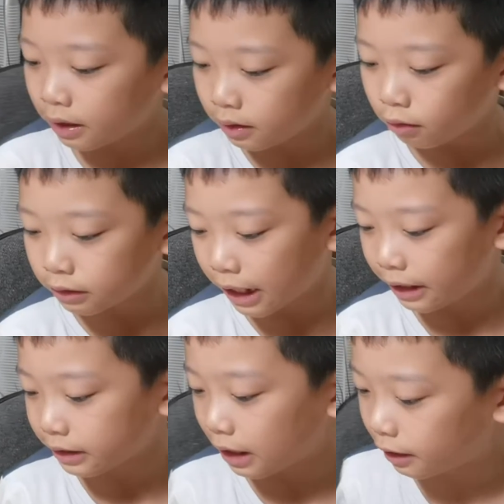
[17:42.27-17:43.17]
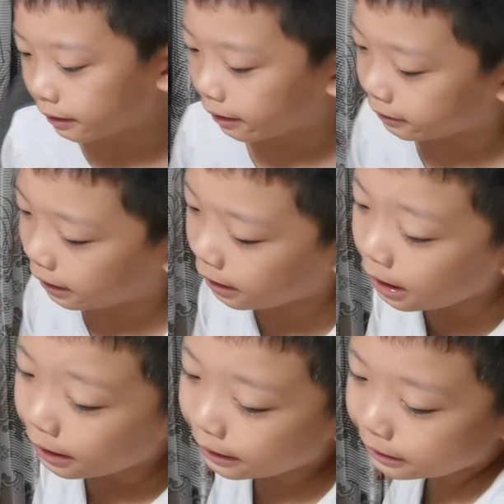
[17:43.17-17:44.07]
No thanks, Alexander said.
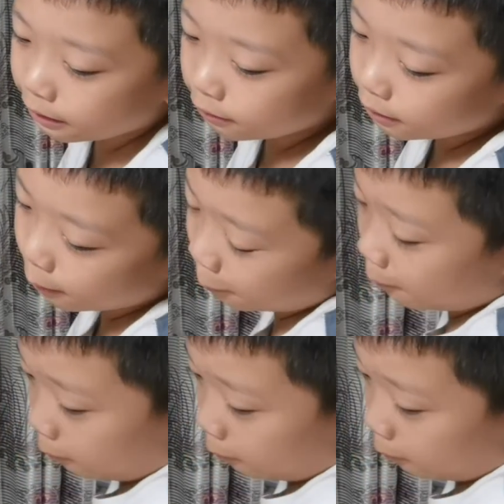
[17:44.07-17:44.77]
He gave the